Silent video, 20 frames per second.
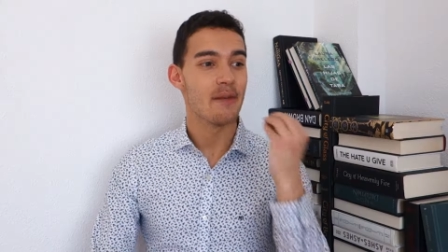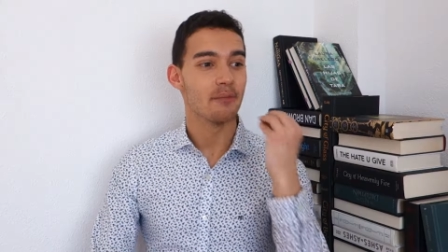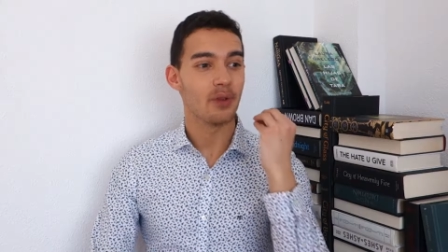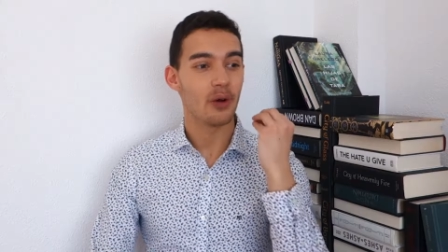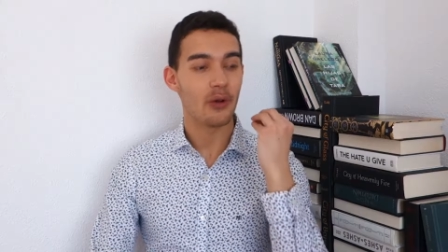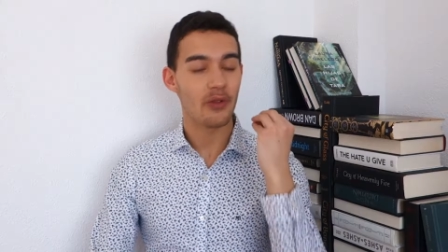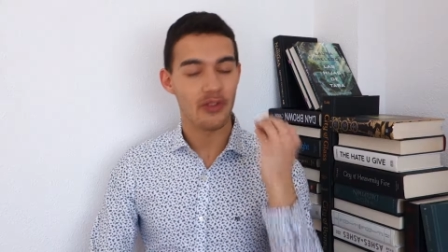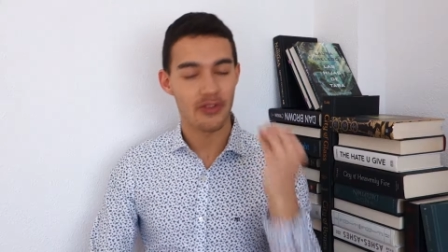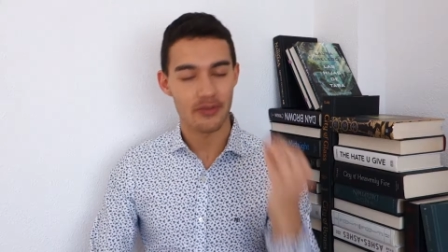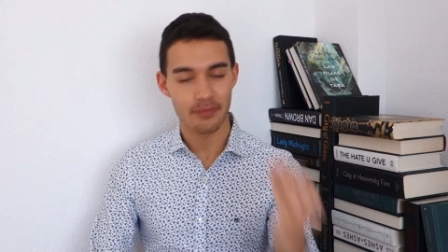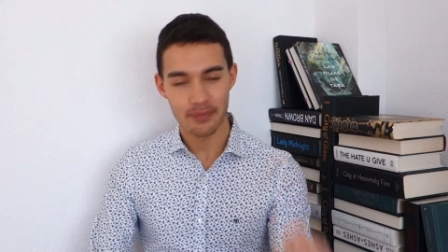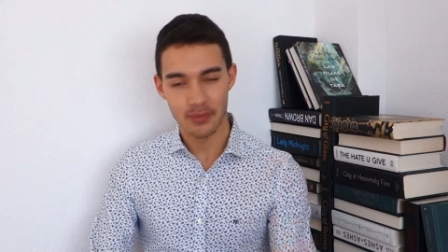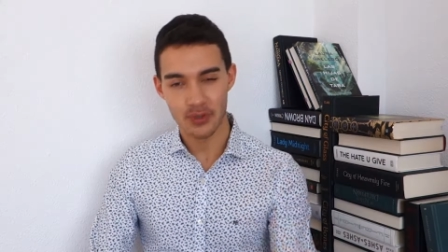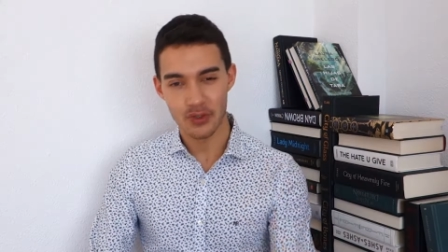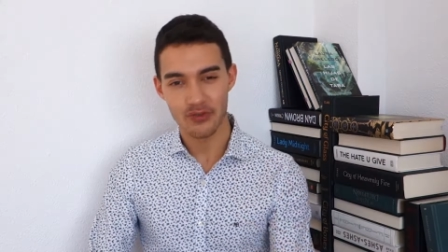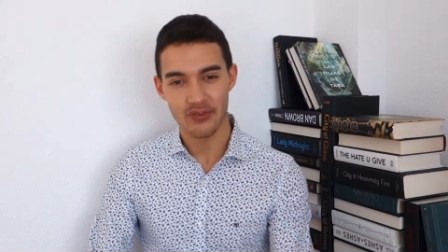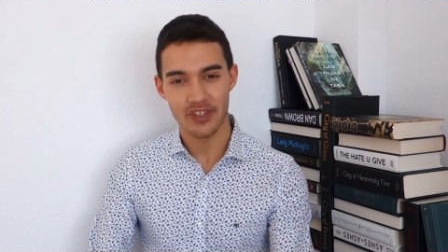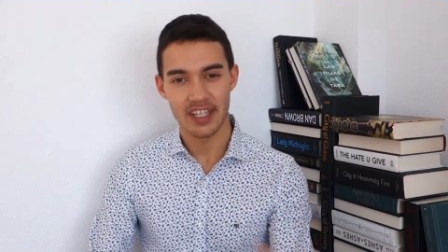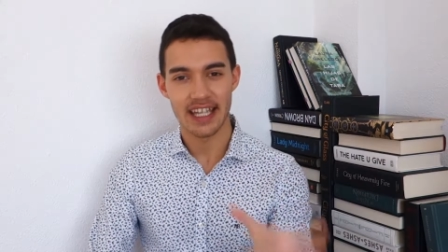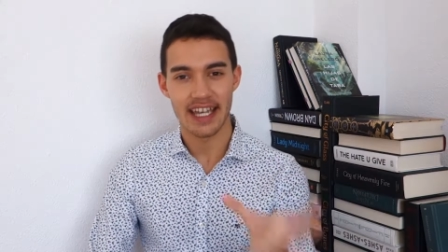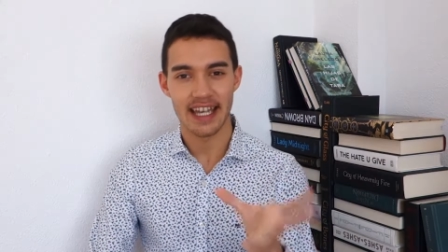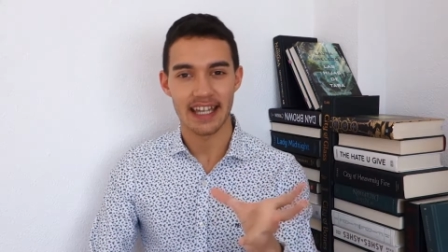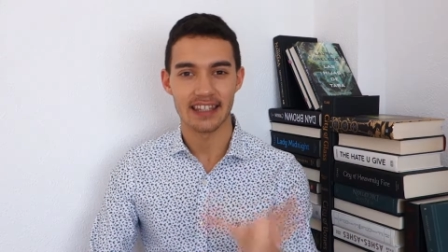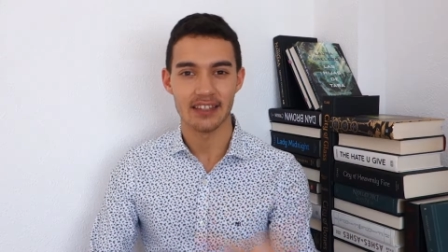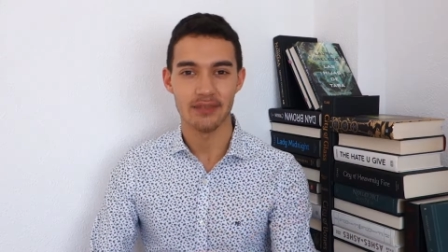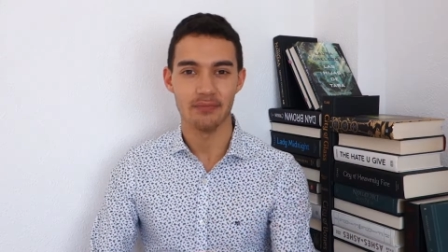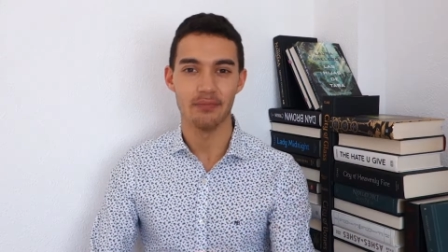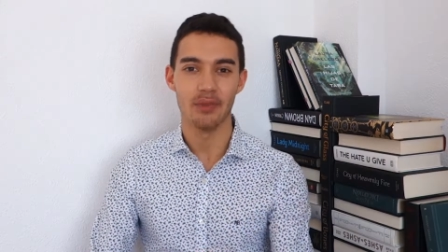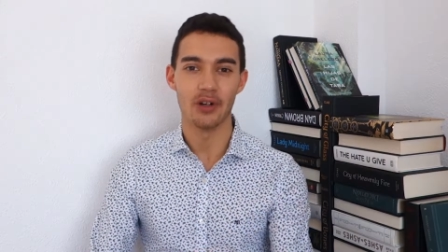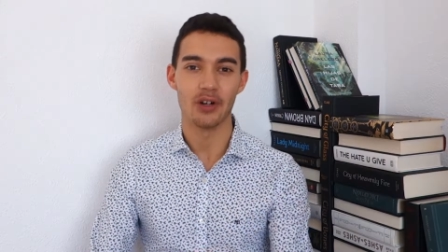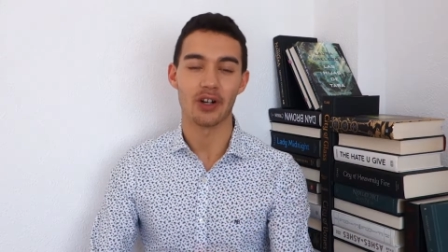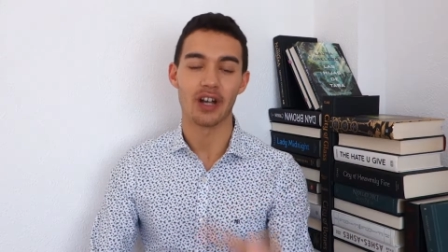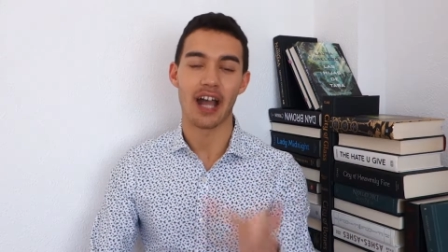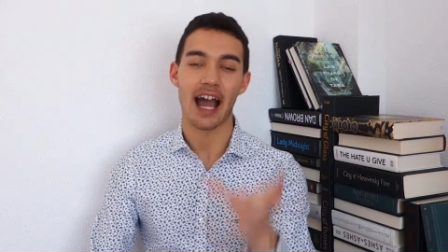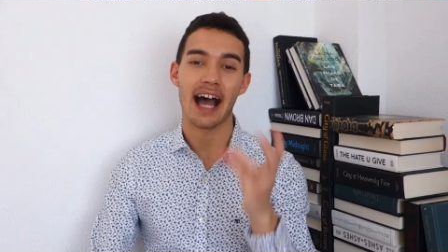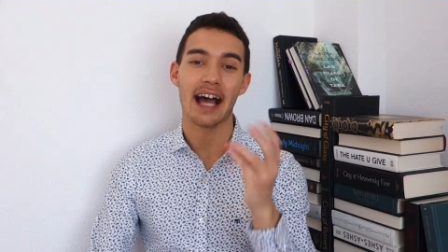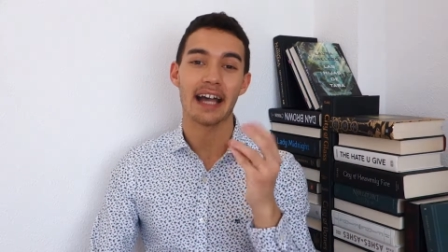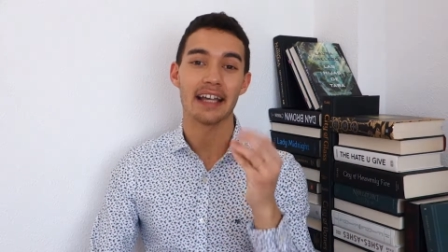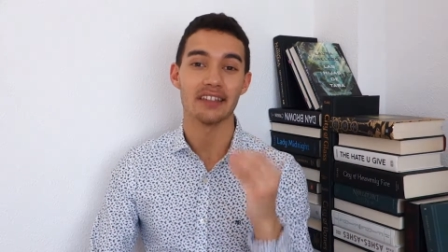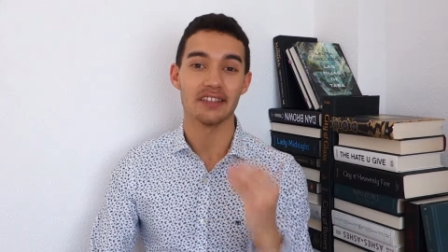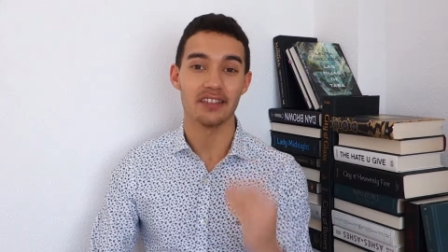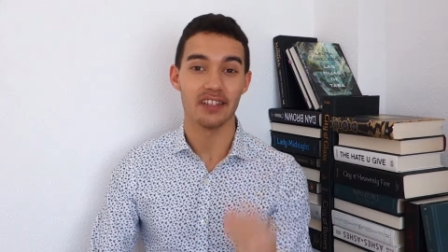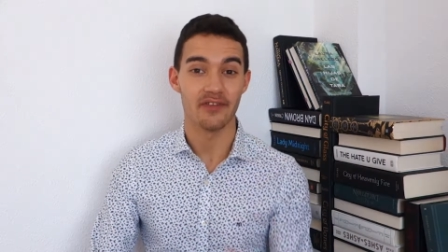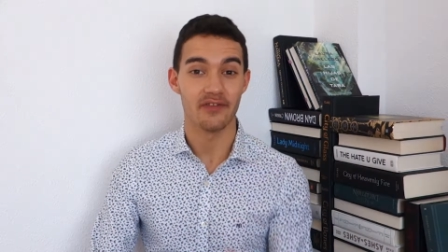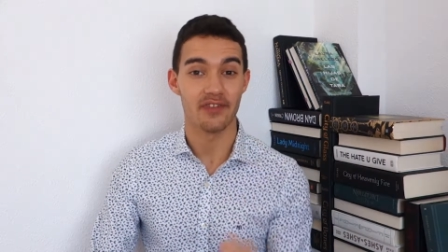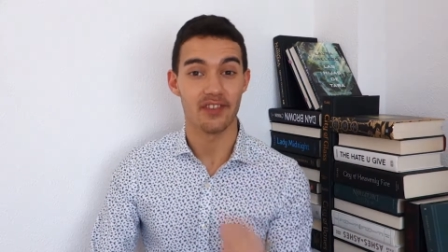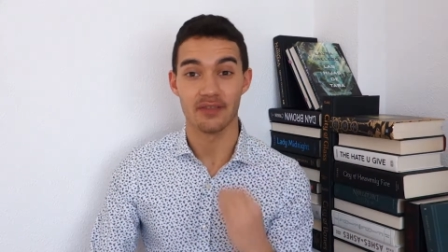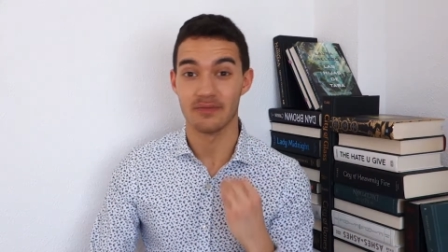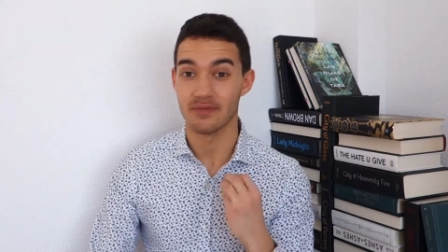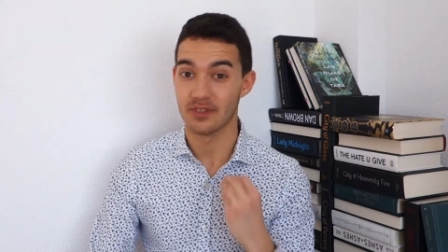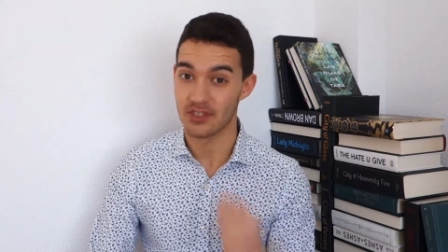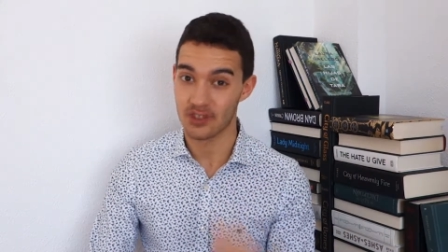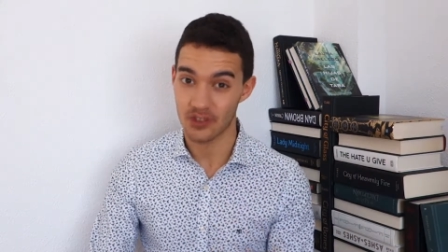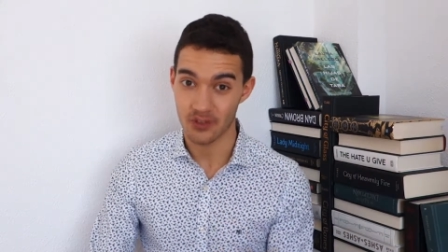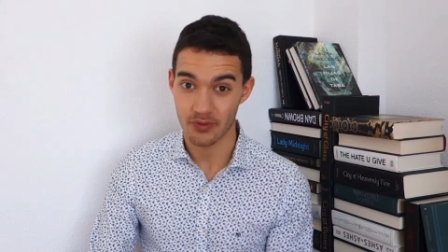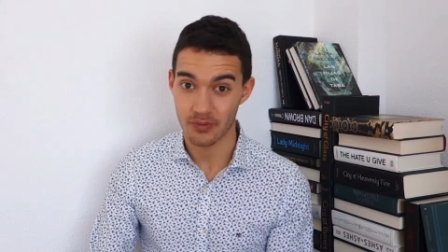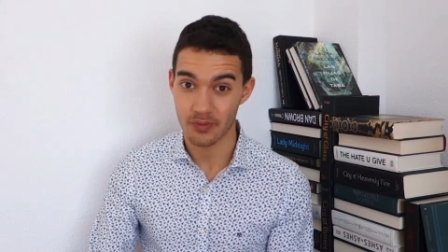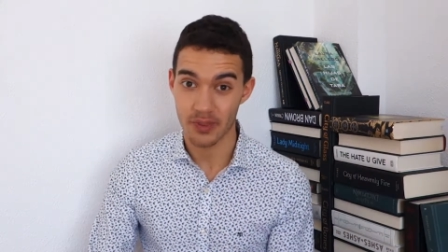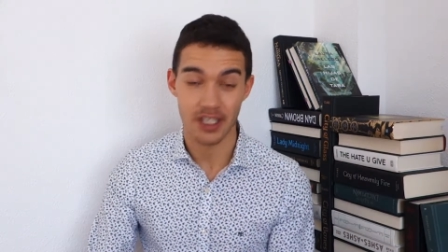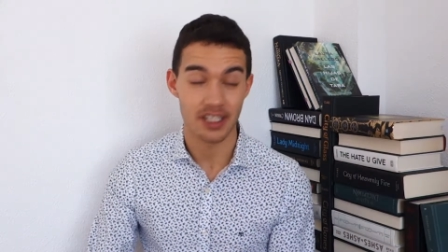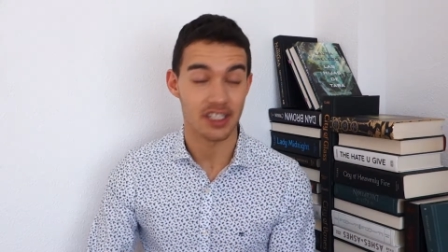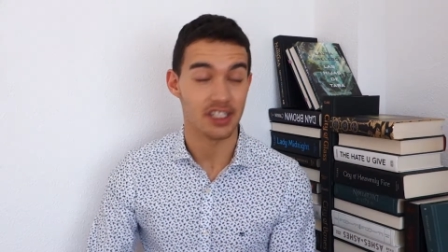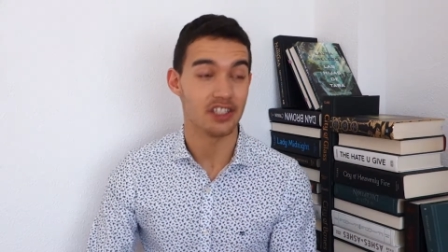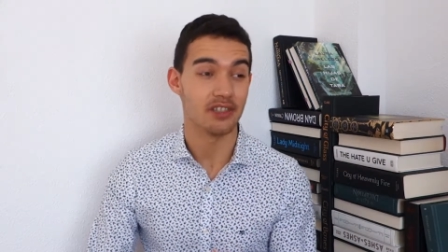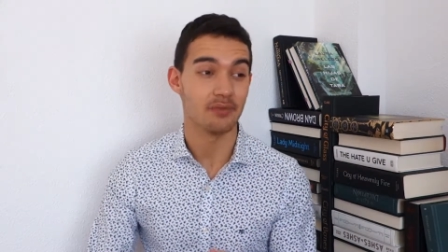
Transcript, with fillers: Both the movie and the book, I love them so much.